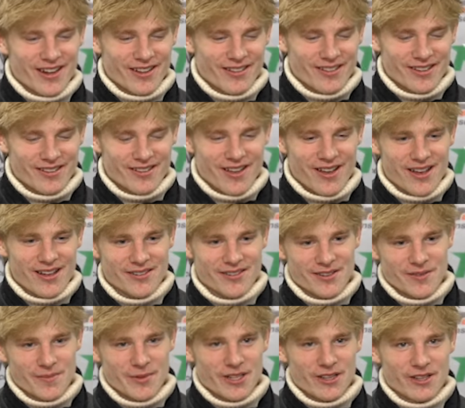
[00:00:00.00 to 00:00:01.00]
It's it's
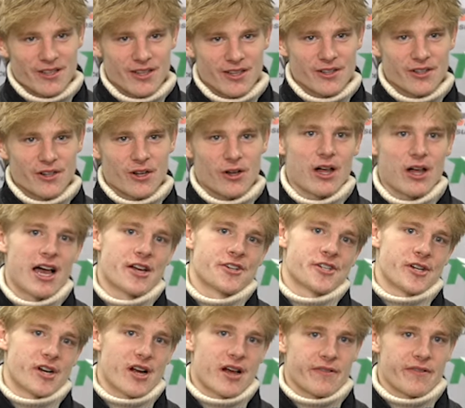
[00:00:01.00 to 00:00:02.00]
awesome, and you know
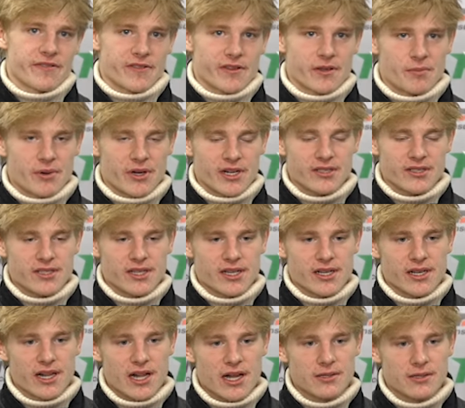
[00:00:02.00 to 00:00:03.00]
last year obviously playing St.
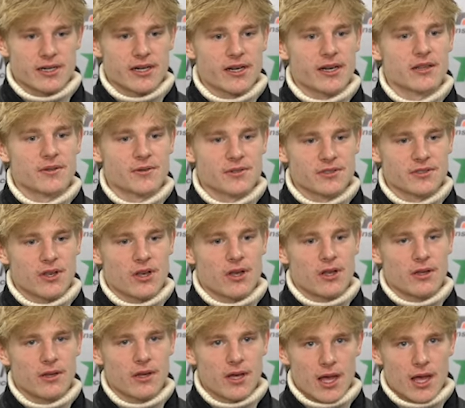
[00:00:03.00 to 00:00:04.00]
Cloud didn't get the
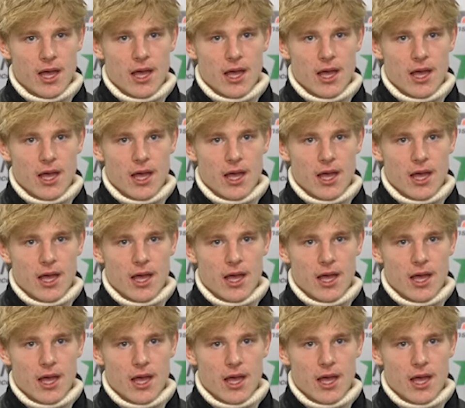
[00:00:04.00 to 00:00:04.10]
result,